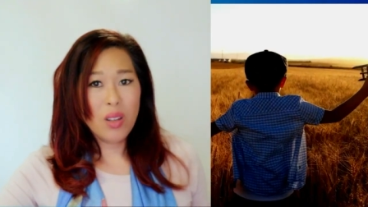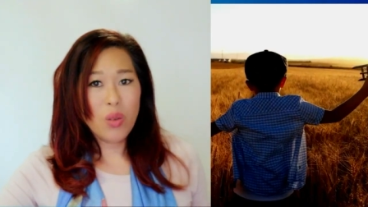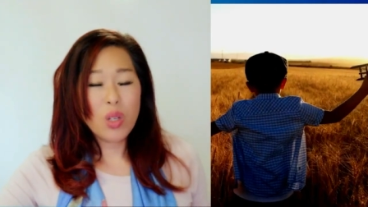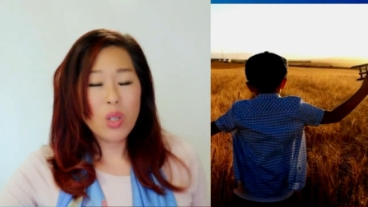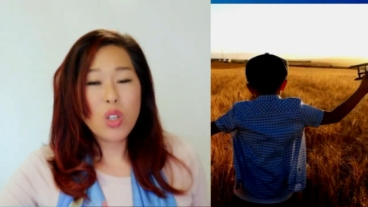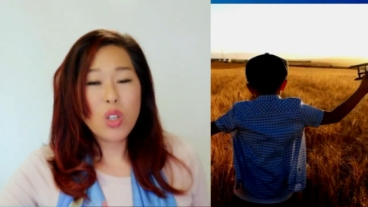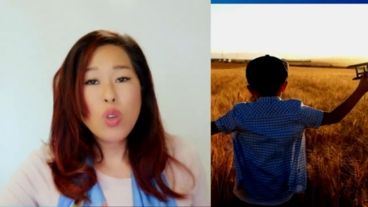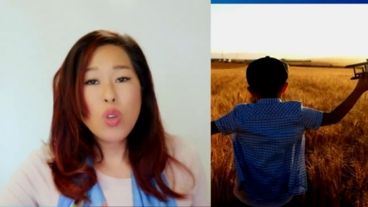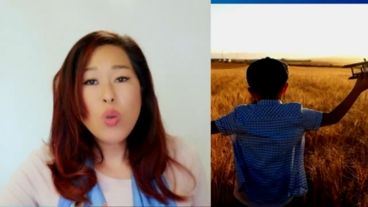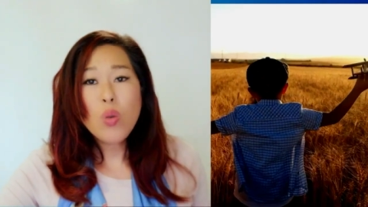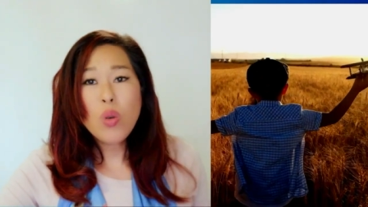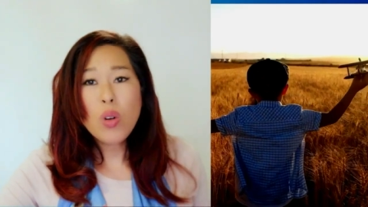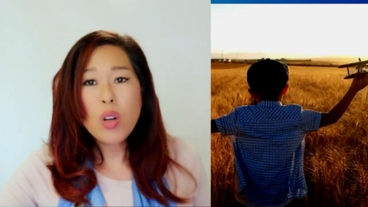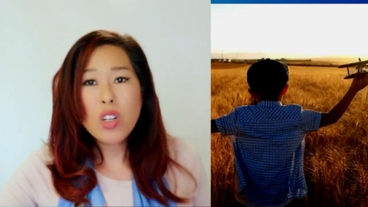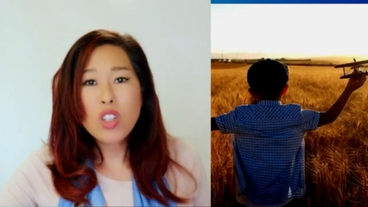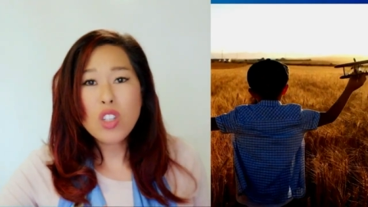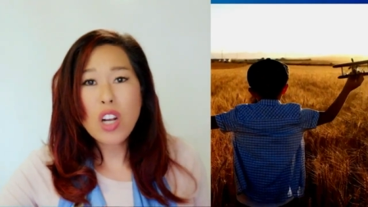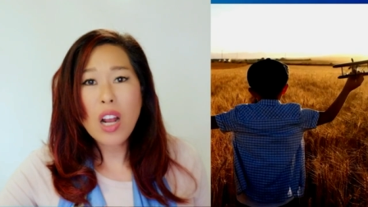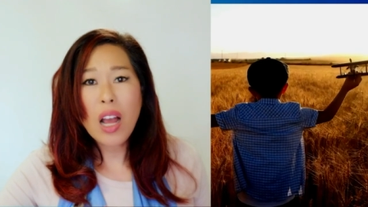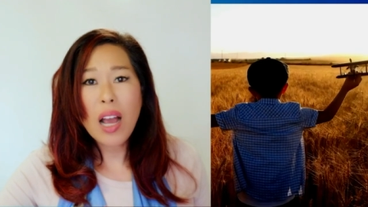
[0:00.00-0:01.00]
When you were
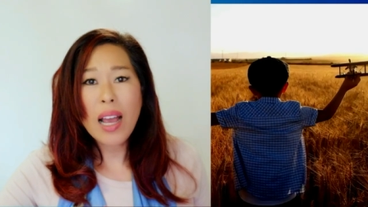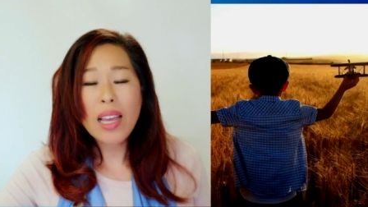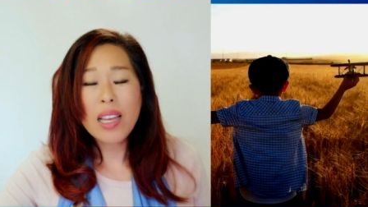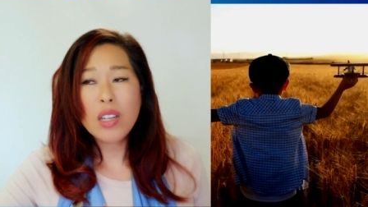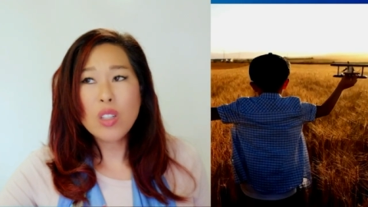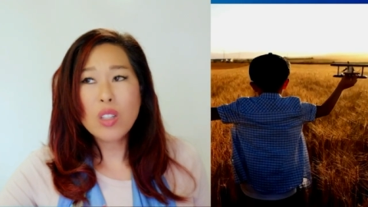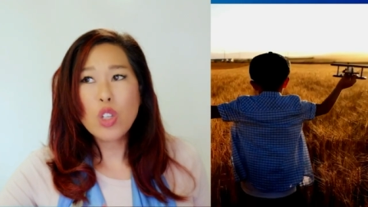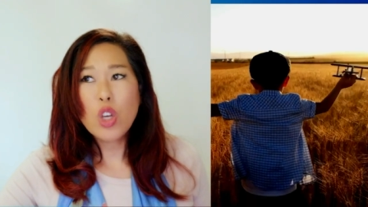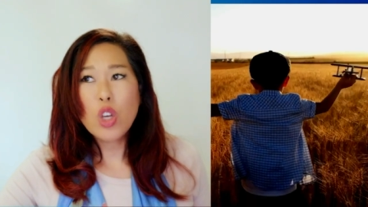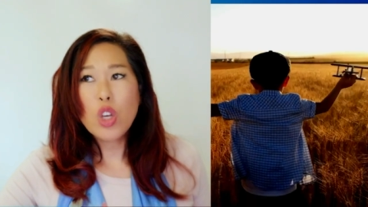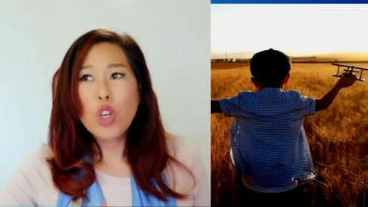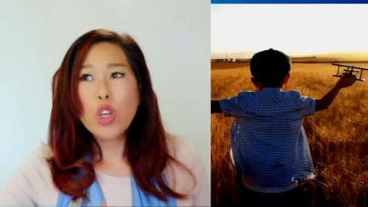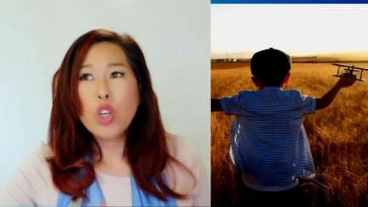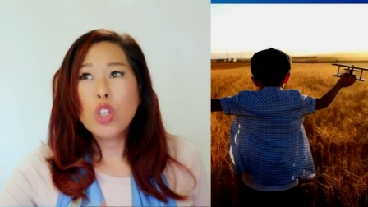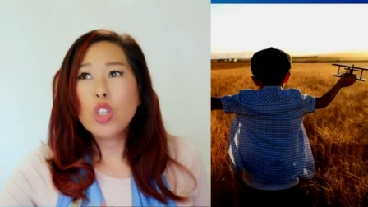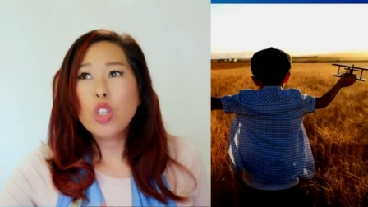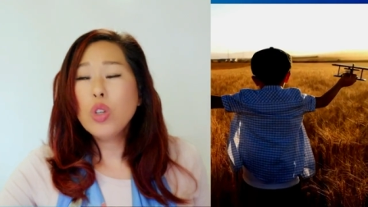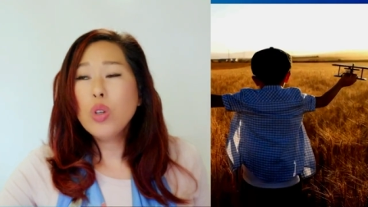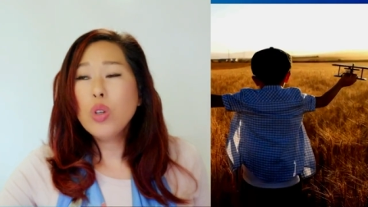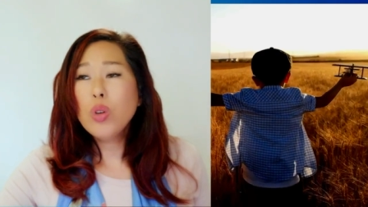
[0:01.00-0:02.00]
a child,
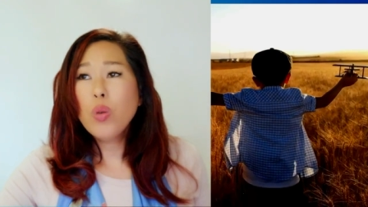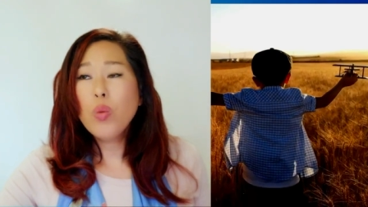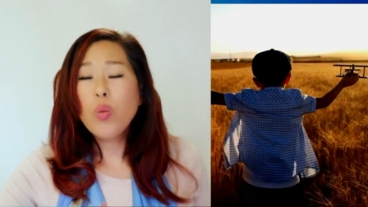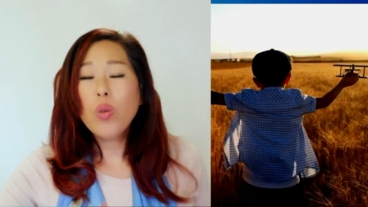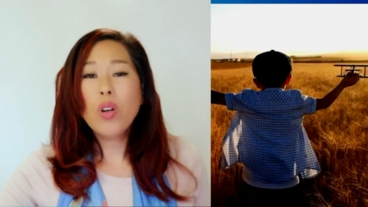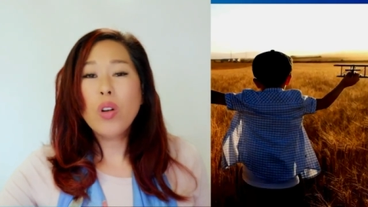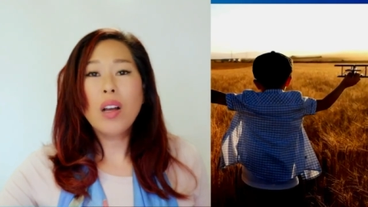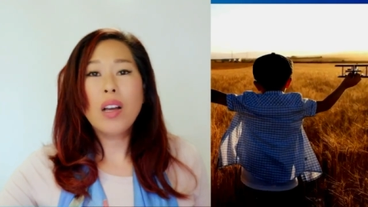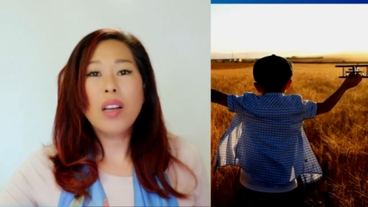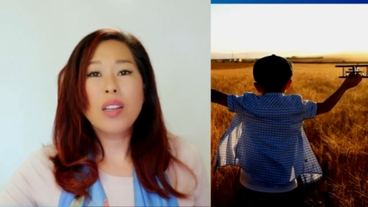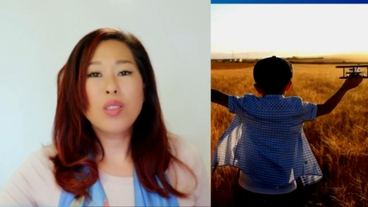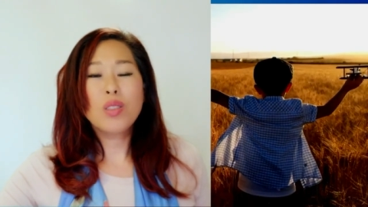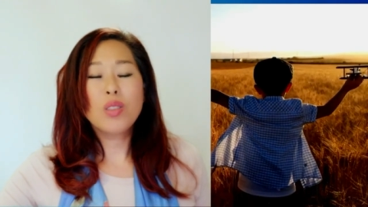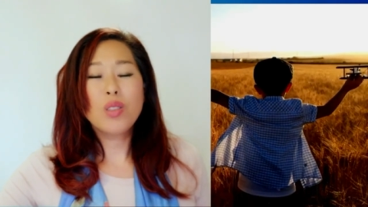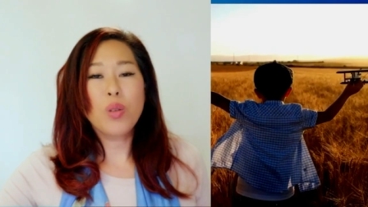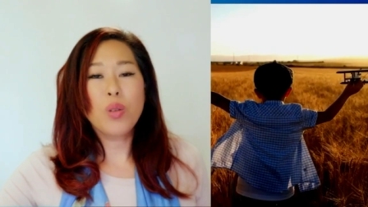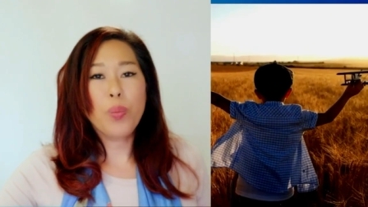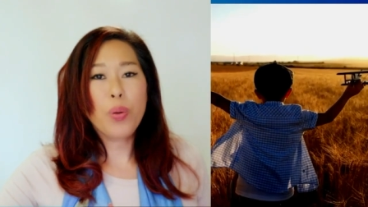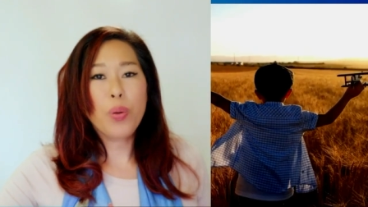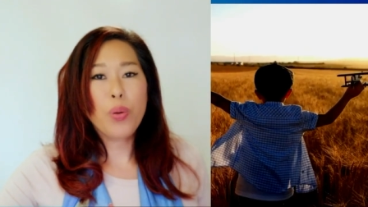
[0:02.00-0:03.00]
you were a
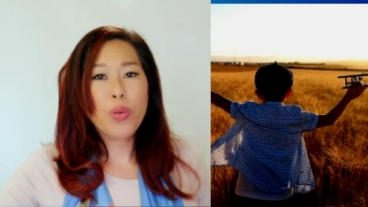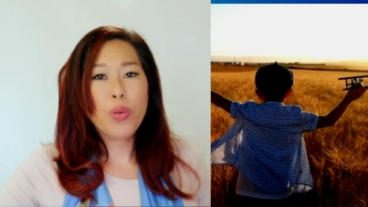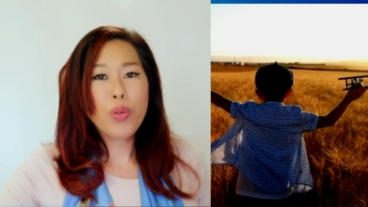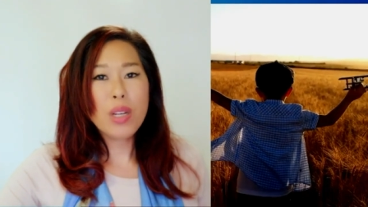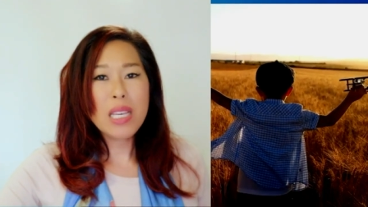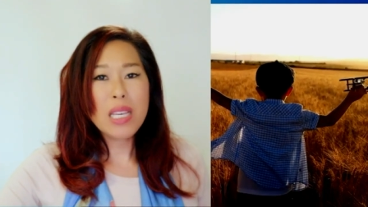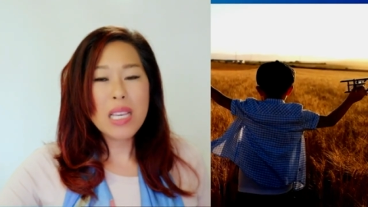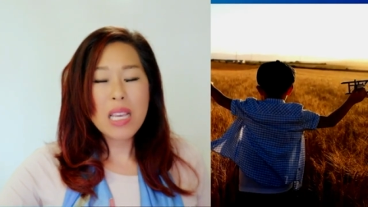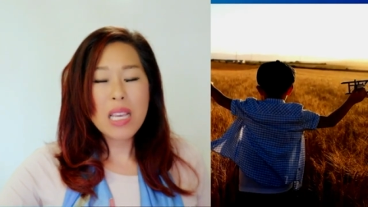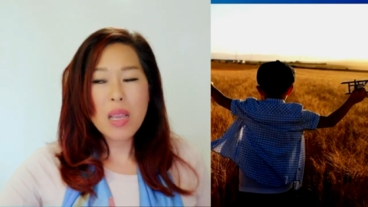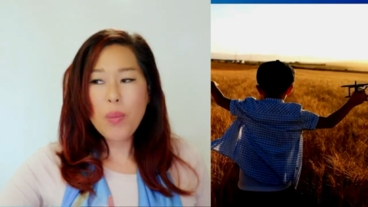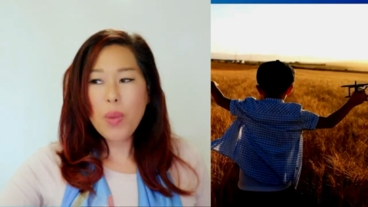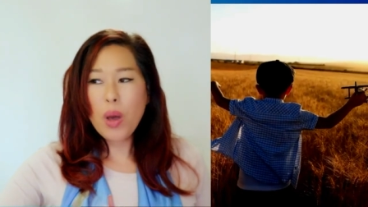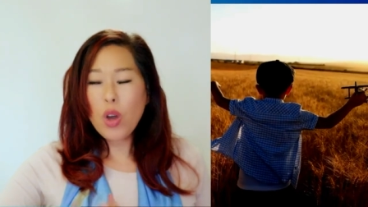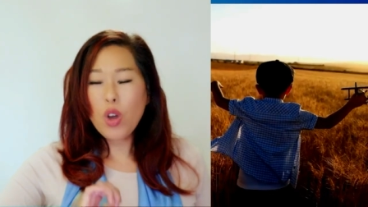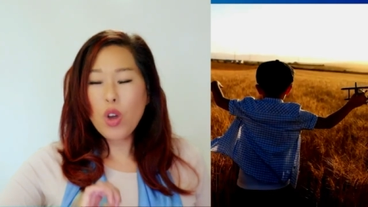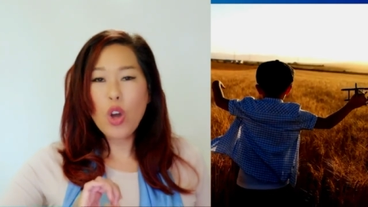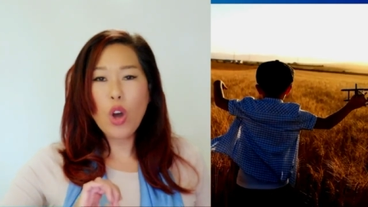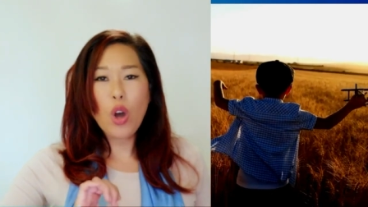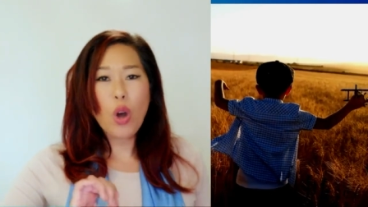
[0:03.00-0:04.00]

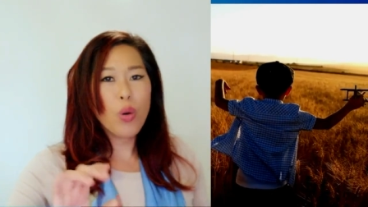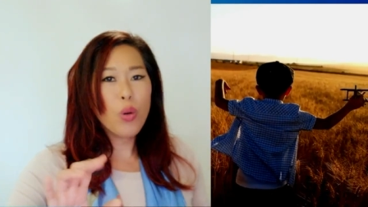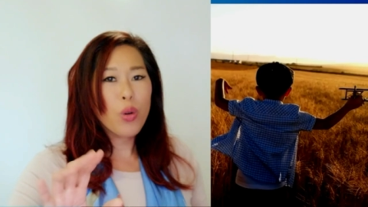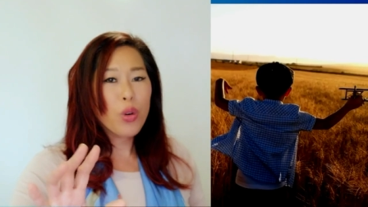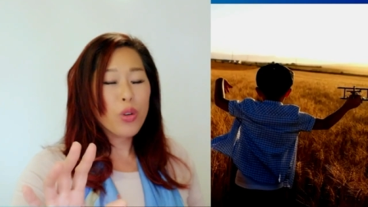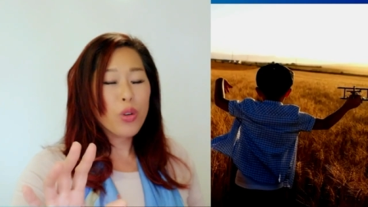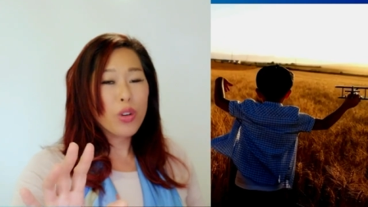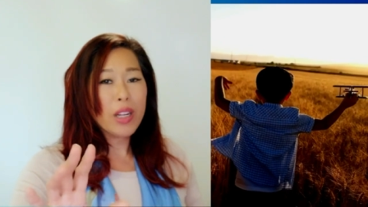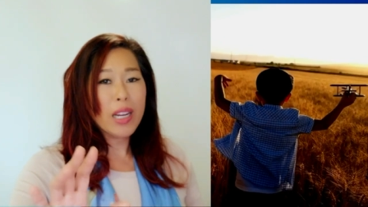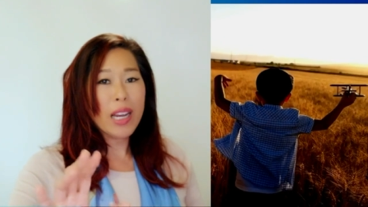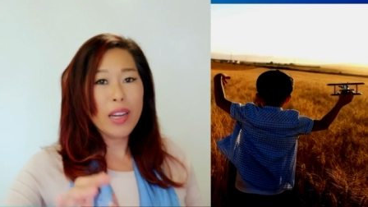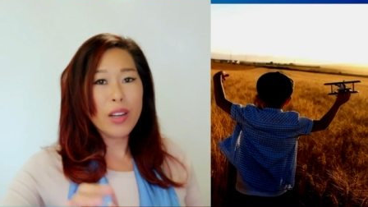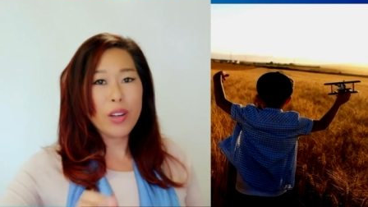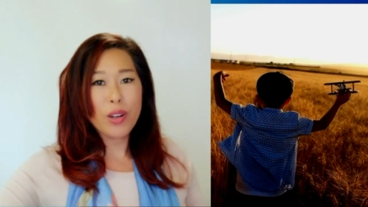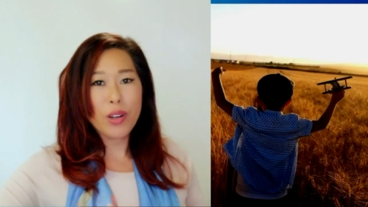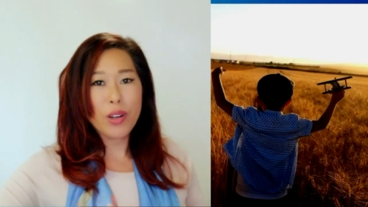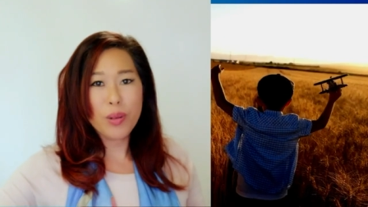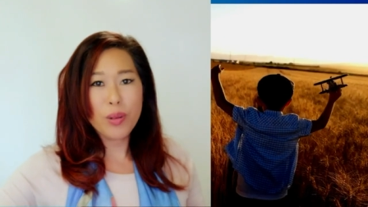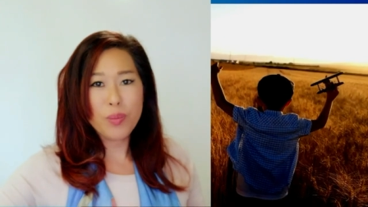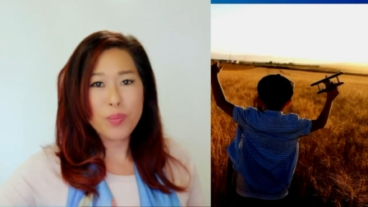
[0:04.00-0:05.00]
supreme
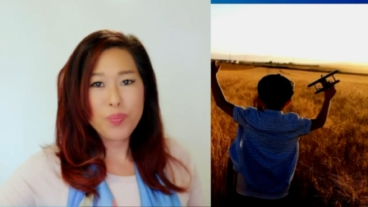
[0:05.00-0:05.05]
co-creator.